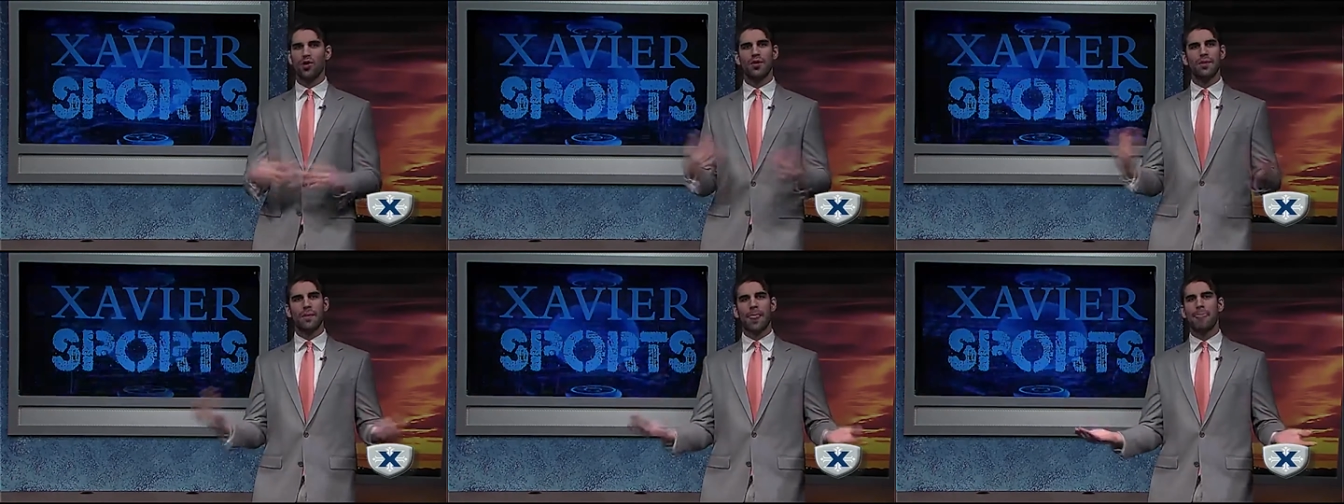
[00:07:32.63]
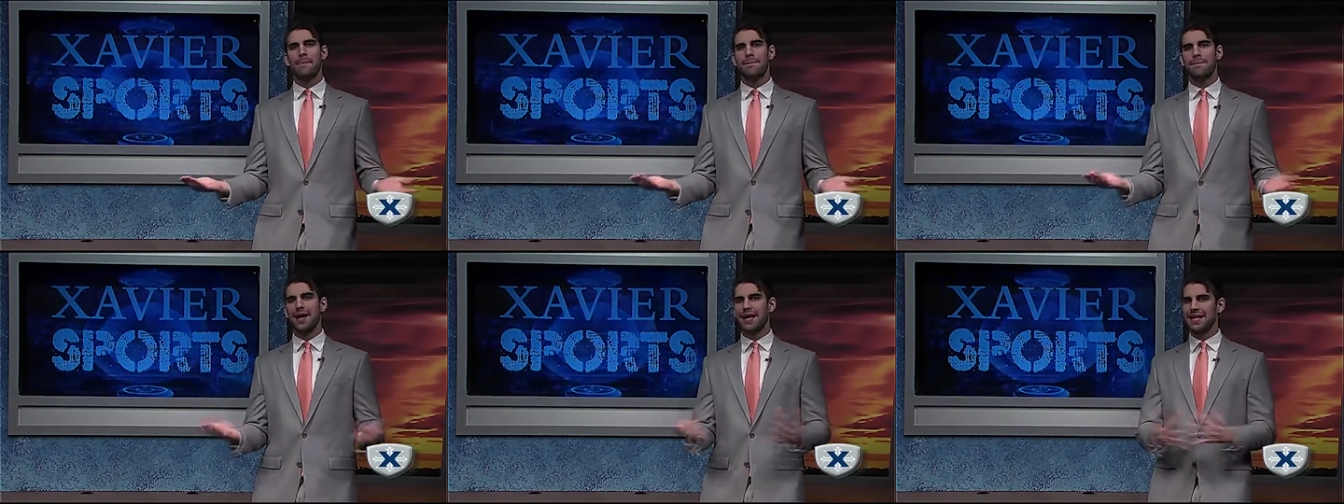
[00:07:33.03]
Bluiett
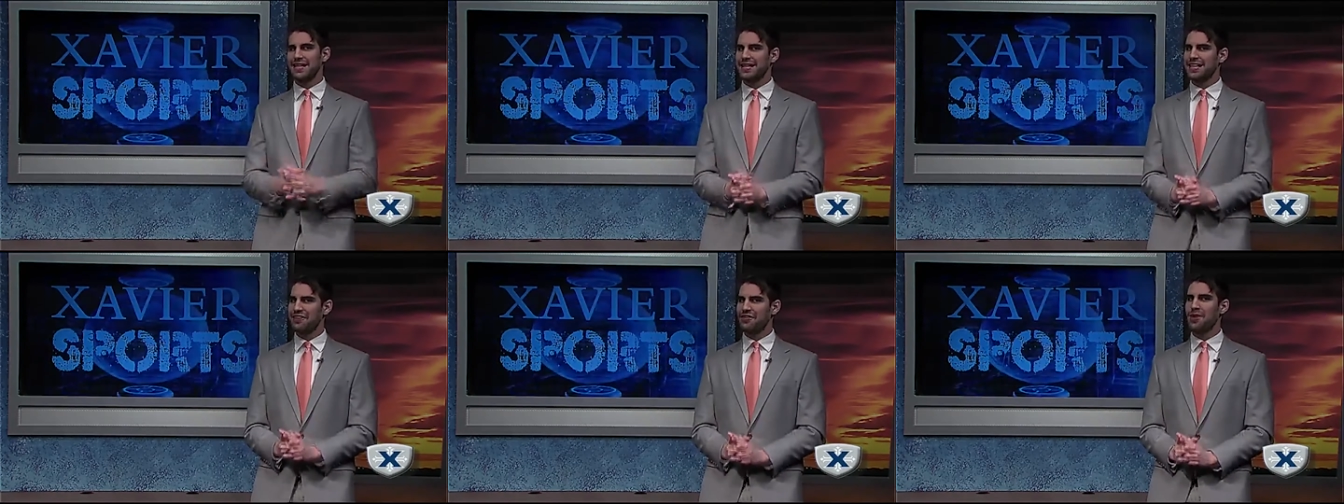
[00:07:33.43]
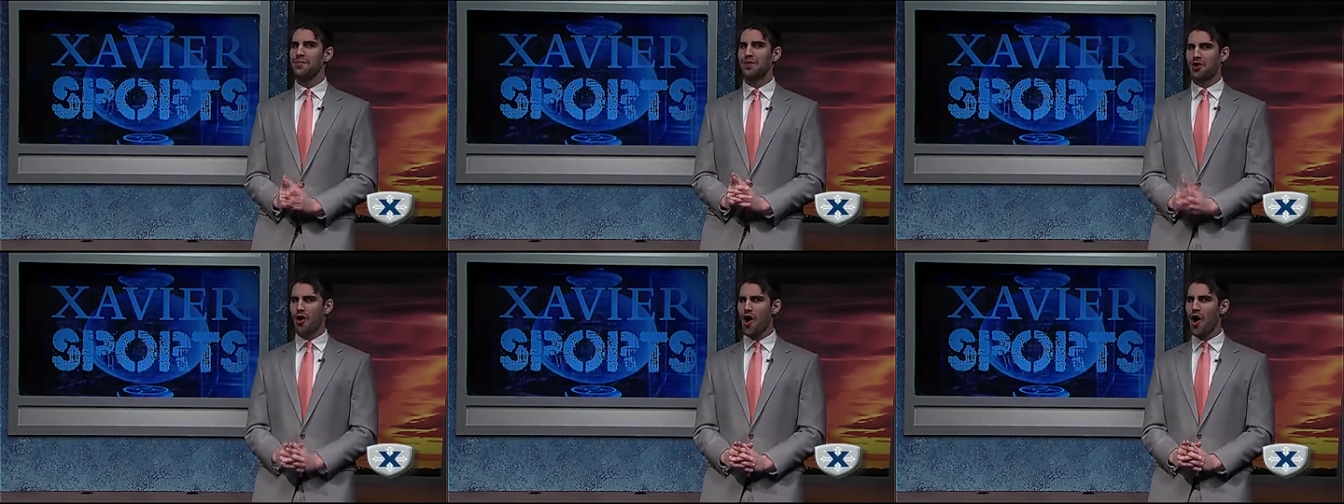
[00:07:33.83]
may need to give
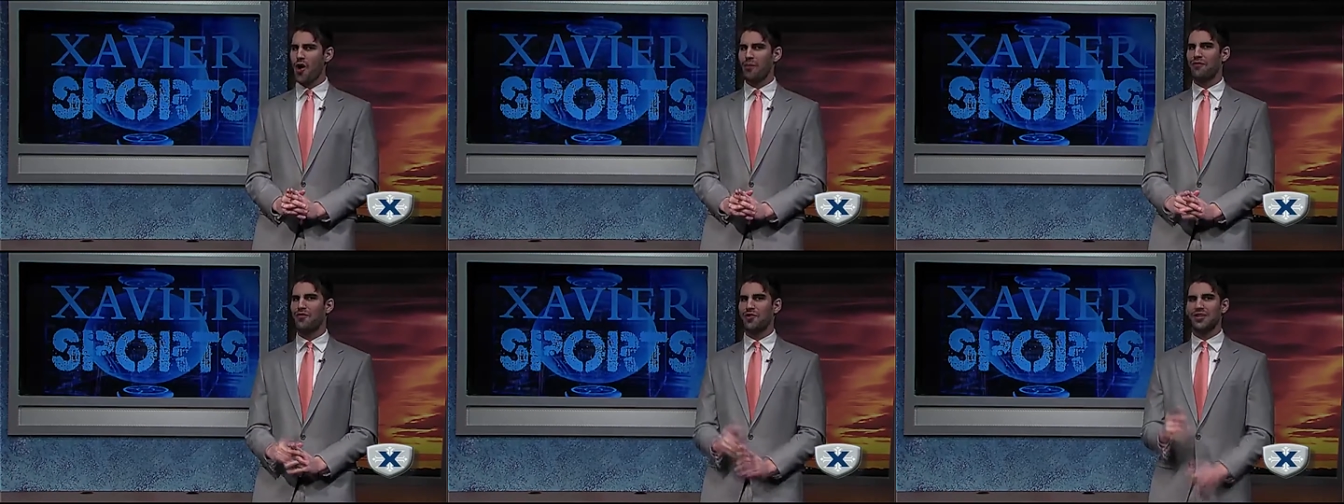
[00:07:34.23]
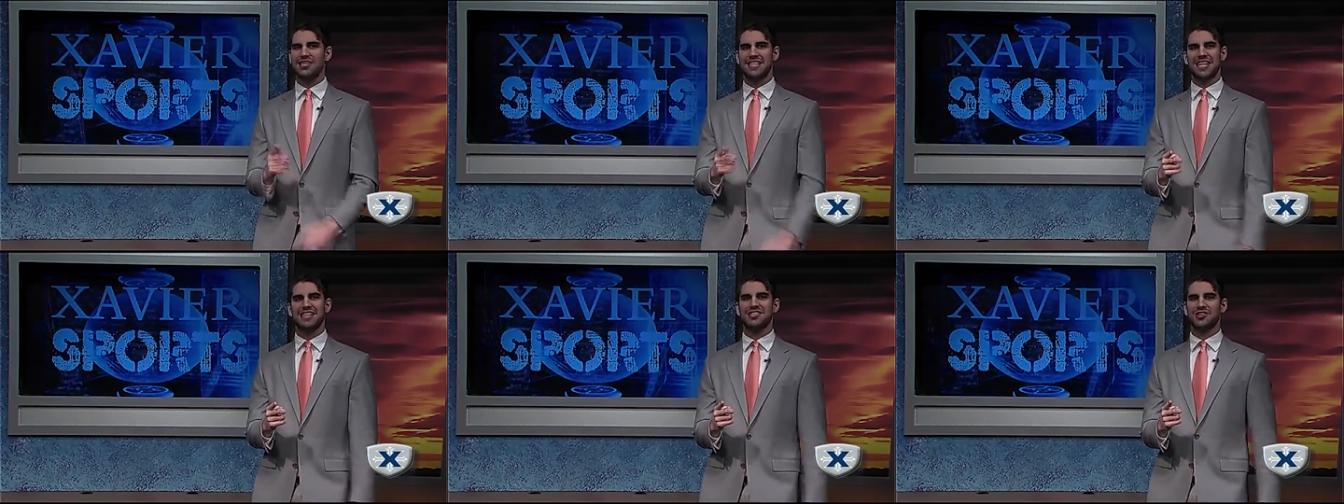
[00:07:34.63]
him a call
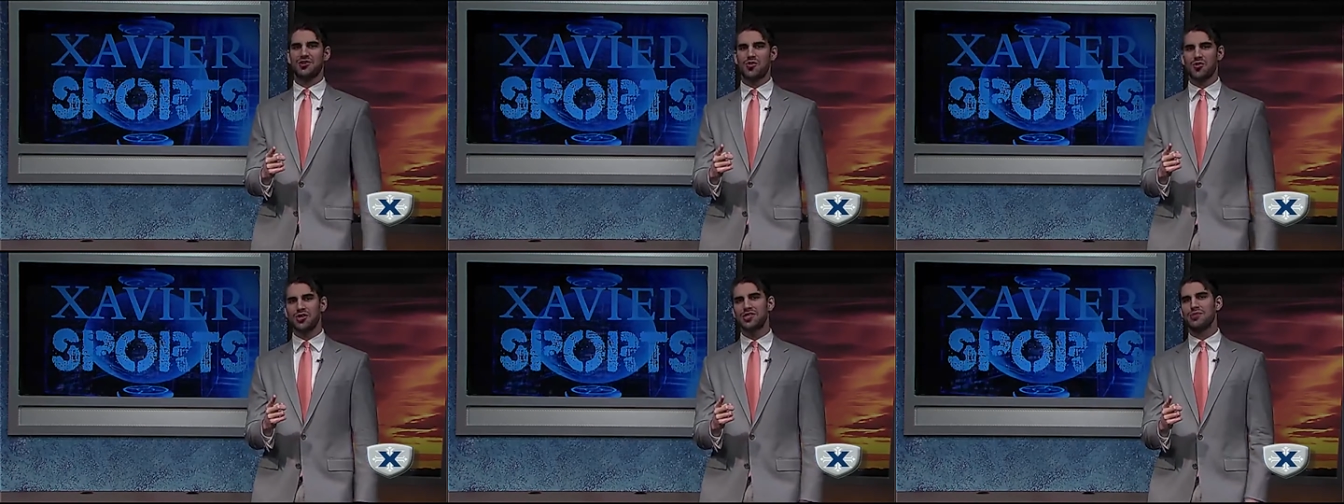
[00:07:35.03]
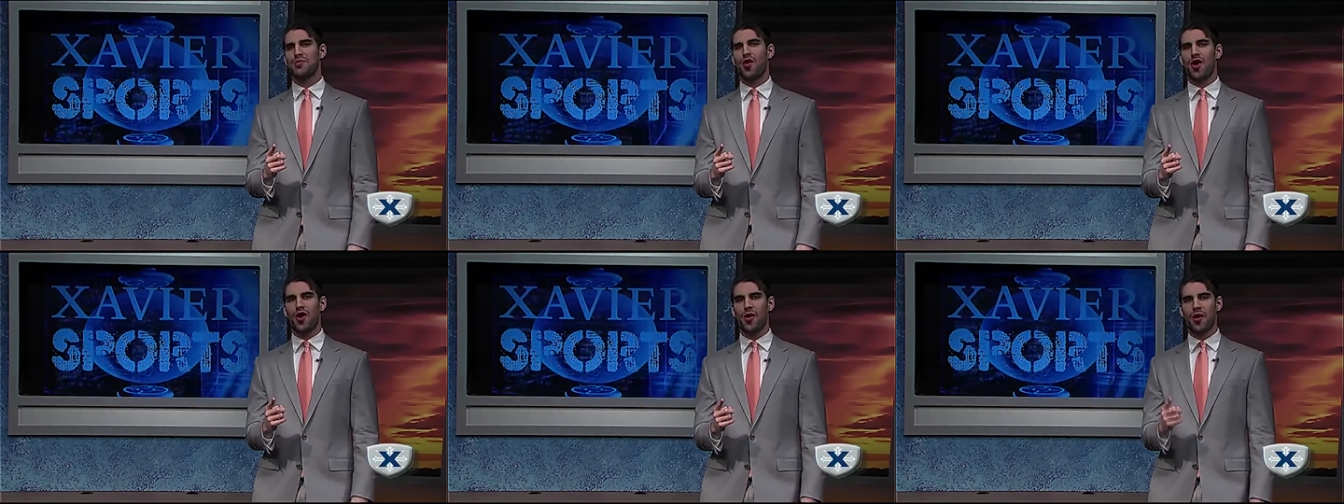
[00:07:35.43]
before he takes the court
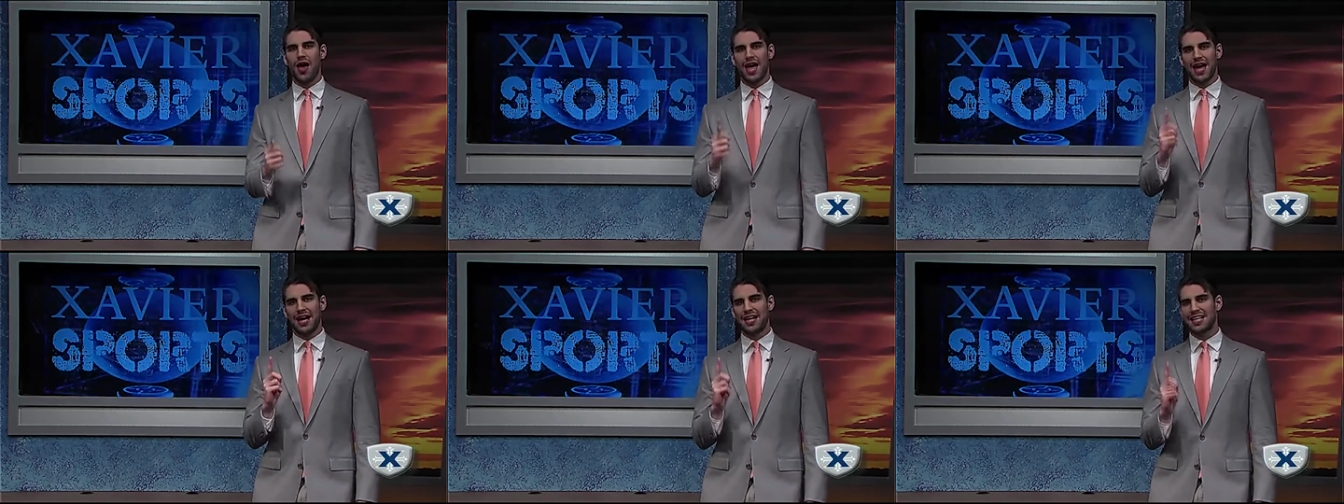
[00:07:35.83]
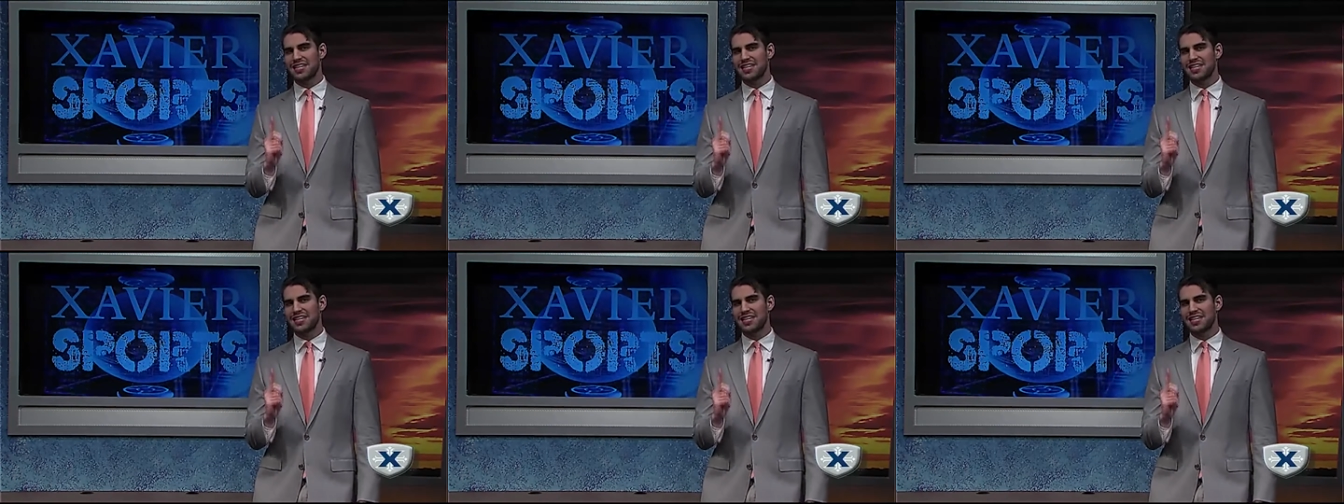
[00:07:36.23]
tomorrow